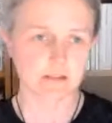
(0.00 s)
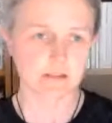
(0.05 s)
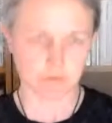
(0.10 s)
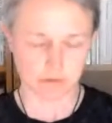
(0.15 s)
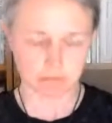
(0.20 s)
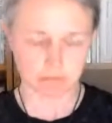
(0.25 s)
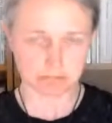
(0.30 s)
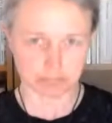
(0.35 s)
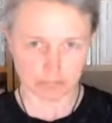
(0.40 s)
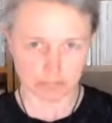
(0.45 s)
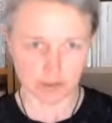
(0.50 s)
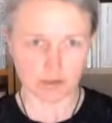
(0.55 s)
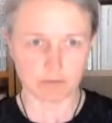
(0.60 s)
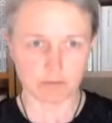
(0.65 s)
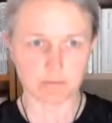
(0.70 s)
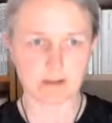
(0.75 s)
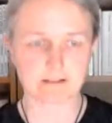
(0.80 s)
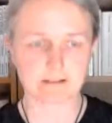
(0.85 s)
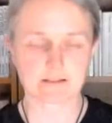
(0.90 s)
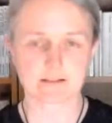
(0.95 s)
or
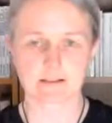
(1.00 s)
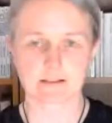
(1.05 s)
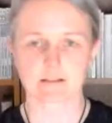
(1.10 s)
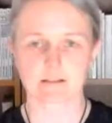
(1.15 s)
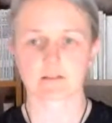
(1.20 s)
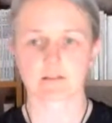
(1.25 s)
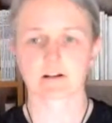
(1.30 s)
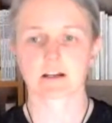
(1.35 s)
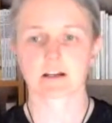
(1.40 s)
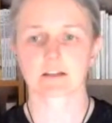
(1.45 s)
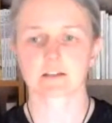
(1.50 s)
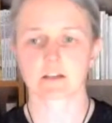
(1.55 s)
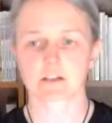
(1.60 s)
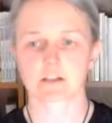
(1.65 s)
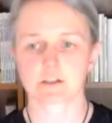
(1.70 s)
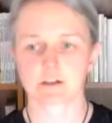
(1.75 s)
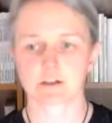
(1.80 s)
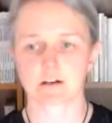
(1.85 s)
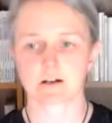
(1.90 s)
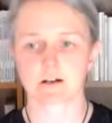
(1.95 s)
multi-tenant
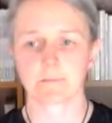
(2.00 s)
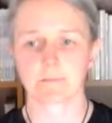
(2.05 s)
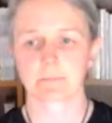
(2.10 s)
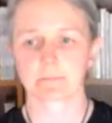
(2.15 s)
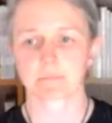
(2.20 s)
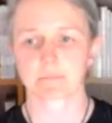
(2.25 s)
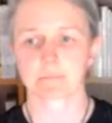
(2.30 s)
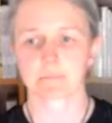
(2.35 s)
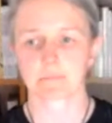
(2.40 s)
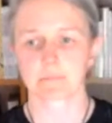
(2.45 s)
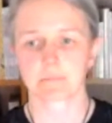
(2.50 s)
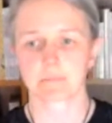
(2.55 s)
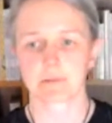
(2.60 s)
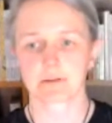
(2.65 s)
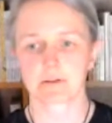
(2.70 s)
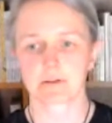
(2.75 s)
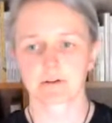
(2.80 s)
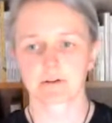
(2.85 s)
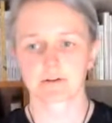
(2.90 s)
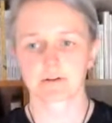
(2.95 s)
architecture,
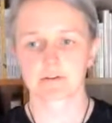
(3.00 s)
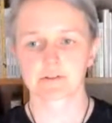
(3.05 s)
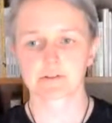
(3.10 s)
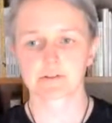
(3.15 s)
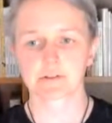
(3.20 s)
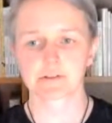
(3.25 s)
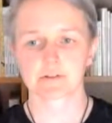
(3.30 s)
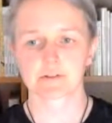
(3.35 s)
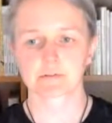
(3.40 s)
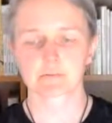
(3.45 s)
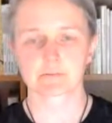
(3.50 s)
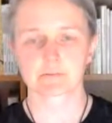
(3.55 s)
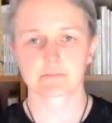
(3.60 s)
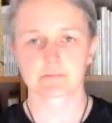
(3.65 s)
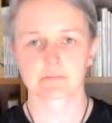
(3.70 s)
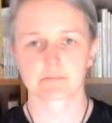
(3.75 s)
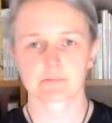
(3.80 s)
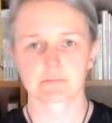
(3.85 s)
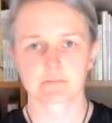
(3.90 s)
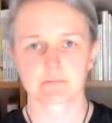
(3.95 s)
because
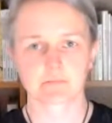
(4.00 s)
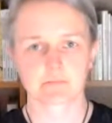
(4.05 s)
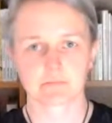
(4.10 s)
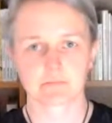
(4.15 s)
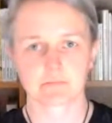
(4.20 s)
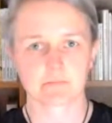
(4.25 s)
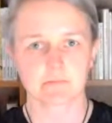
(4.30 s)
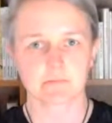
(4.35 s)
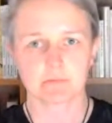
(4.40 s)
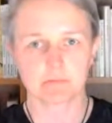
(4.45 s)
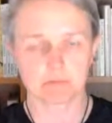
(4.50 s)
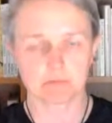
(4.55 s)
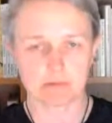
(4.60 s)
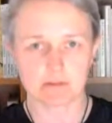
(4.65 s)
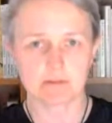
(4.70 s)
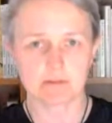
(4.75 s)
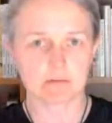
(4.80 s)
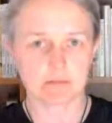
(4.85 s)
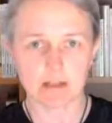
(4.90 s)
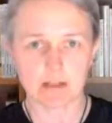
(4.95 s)

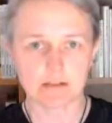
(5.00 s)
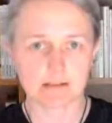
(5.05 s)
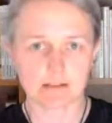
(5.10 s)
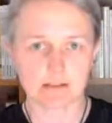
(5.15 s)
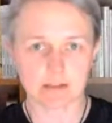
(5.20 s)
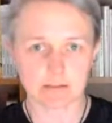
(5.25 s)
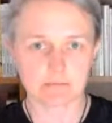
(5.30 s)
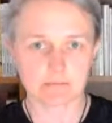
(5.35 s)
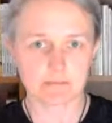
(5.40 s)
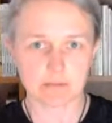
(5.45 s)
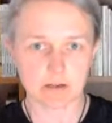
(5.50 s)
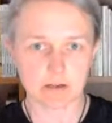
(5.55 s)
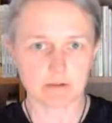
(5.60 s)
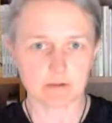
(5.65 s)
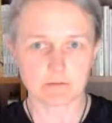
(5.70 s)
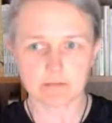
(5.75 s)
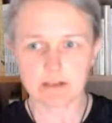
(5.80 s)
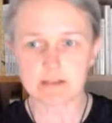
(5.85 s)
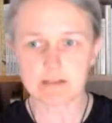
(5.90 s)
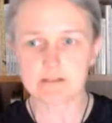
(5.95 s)
that's kind of the whole
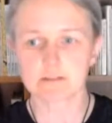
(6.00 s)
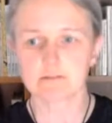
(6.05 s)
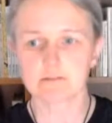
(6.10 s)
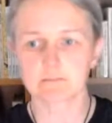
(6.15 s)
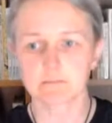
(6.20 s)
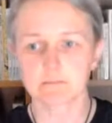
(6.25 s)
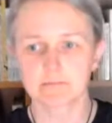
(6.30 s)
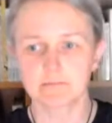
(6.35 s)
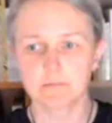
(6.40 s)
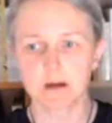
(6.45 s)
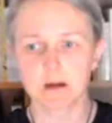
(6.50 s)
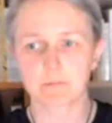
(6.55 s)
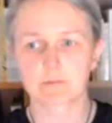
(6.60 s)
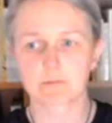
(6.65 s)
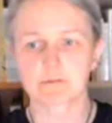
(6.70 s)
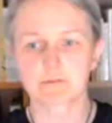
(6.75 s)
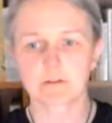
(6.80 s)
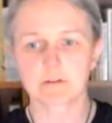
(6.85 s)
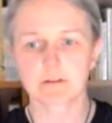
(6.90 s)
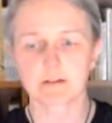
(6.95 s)
reason why we're
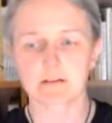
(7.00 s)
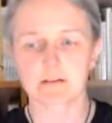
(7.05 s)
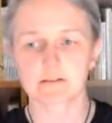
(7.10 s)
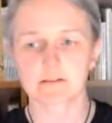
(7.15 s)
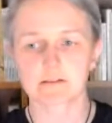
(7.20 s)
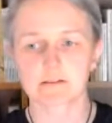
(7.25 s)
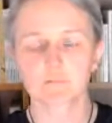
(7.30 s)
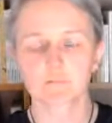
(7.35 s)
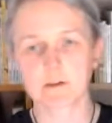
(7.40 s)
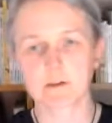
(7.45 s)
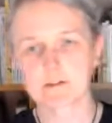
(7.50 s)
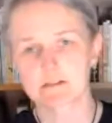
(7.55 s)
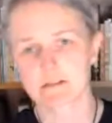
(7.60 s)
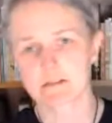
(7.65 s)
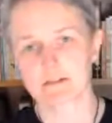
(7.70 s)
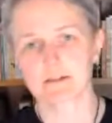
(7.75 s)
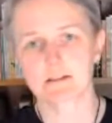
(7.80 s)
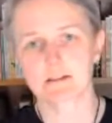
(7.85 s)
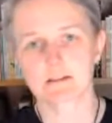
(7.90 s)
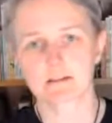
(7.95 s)
doing this. One
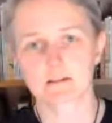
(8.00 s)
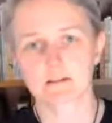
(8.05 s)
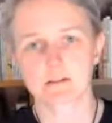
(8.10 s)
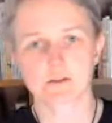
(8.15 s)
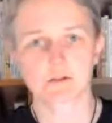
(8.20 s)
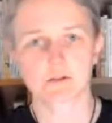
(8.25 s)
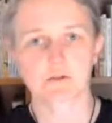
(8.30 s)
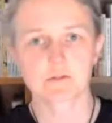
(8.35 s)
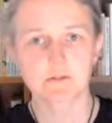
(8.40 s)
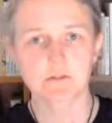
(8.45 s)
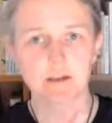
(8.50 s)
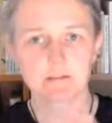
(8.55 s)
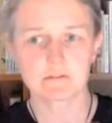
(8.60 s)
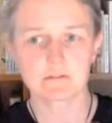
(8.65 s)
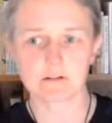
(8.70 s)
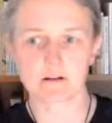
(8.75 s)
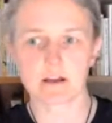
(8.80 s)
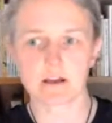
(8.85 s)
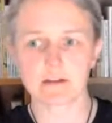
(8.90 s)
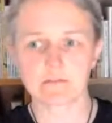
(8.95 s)
tenant should never
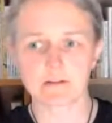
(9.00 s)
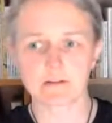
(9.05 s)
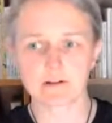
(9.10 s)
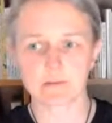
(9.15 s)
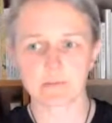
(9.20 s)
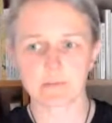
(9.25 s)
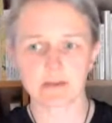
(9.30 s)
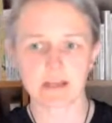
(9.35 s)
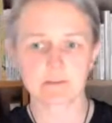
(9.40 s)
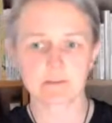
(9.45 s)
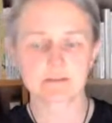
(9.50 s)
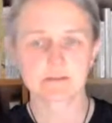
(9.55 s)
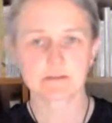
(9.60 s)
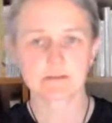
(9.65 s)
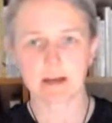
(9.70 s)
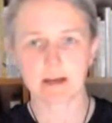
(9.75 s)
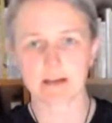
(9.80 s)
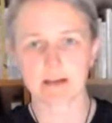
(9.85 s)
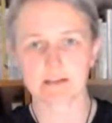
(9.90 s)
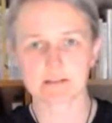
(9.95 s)
ever be able to
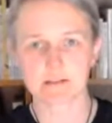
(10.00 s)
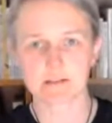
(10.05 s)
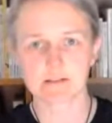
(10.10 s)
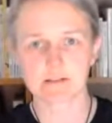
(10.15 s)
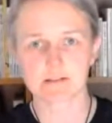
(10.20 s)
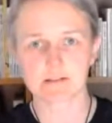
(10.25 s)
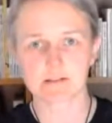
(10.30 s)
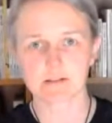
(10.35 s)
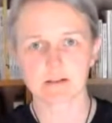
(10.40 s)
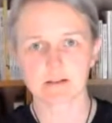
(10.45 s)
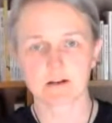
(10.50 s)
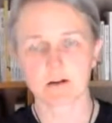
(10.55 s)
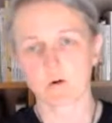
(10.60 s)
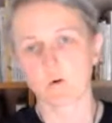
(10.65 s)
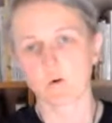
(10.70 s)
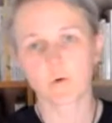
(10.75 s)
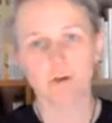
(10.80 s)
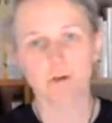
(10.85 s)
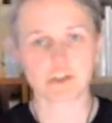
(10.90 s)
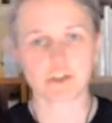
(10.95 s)
access
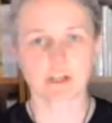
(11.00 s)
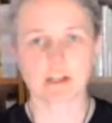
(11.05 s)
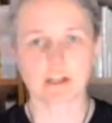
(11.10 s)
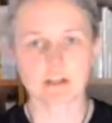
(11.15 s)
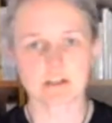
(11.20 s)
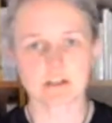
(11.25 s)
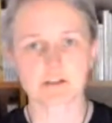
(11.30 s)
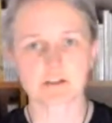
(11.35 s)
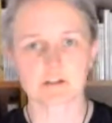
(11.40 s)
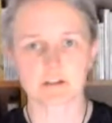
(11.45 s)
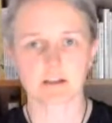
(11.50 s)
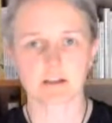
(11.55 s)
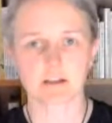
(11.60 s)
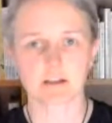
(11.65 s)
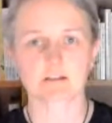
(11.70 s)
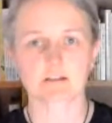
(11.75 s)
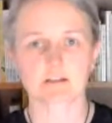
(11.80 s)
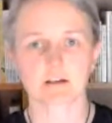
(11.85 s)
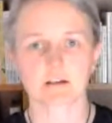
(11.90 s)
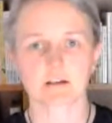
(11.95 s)
or change the
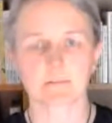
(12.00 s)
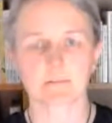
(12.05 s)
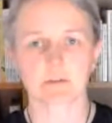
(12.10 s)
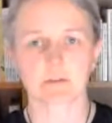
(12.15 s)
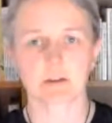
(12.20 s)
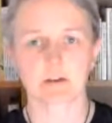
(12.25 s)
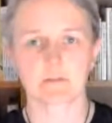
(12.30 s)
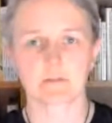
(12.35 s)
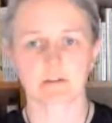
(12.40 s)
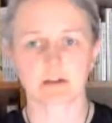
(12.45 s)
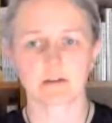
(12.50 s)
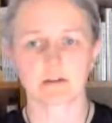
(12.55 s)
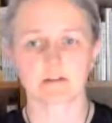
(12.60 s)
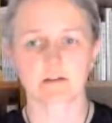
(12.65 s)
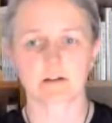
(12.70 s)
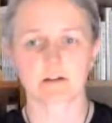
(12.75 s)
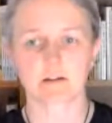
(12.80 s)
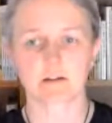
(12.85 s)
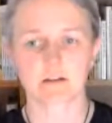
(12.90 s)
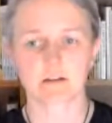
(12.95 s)
data of
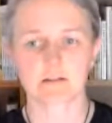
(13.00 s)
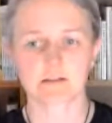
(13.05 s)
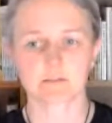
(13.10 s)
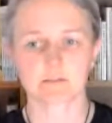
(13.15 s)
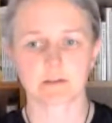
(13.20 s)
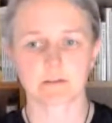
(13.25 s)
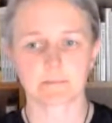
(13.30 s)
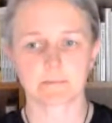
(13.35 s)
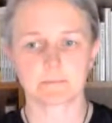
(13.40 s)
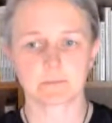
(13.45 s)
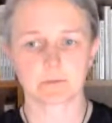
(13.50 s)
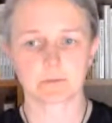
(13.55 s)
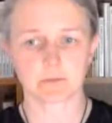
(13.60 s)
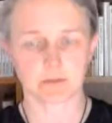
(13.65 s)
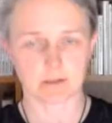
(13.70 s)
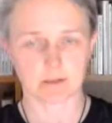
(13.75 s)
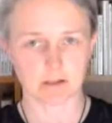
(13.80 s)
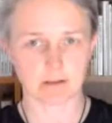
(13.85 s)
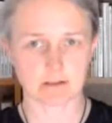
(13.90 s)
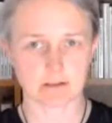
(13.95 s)
another customer or
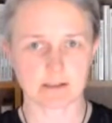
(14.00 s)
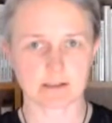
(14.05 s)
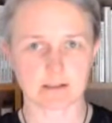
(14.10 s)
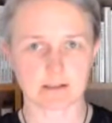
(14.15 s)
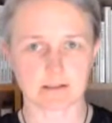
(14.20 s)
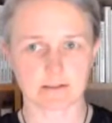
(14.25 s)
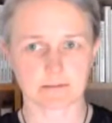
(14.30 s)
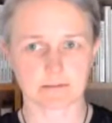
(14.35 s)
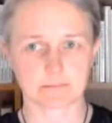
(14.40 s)
another tenant.